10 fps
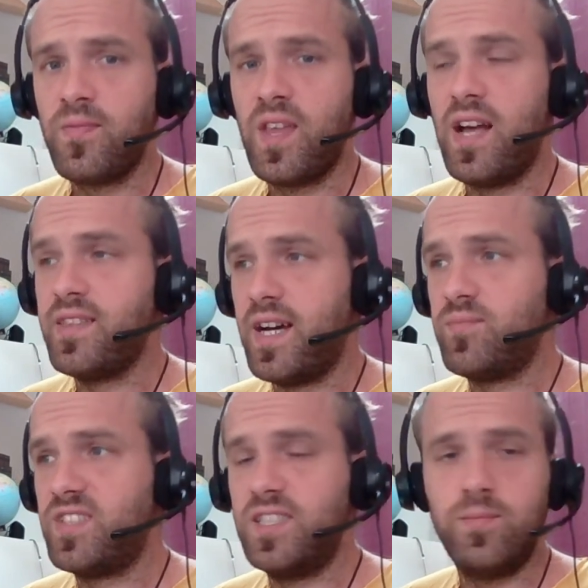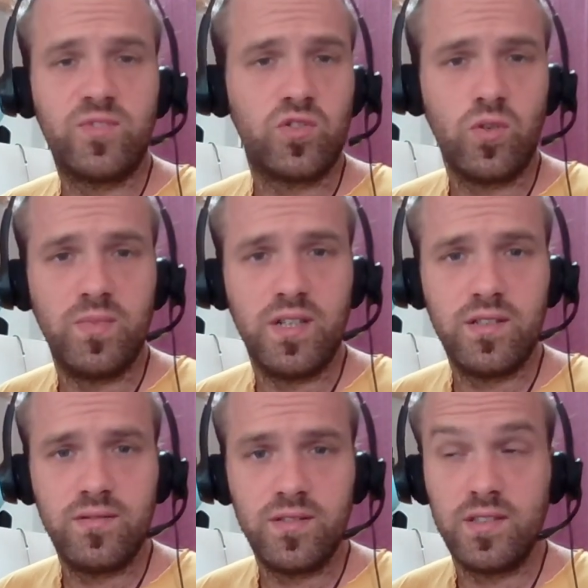And that deep trauma
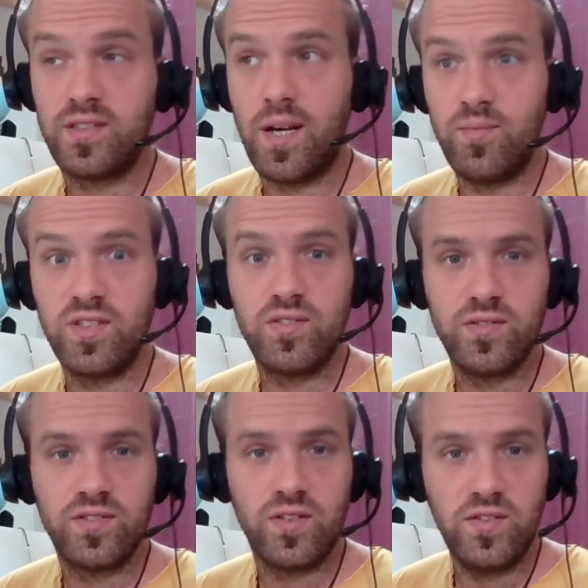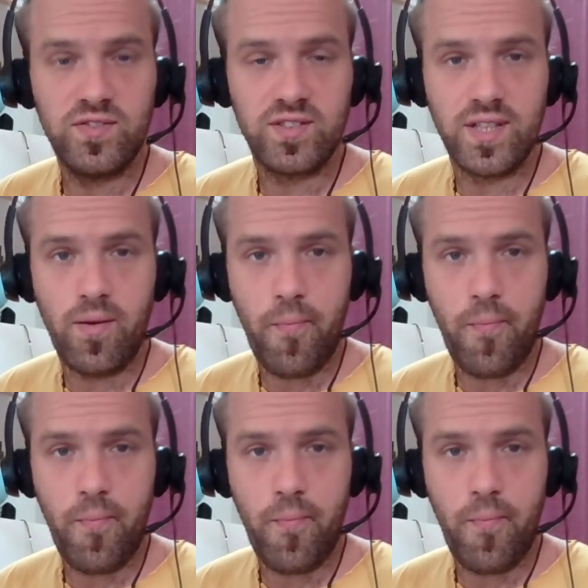is coming to the surface now.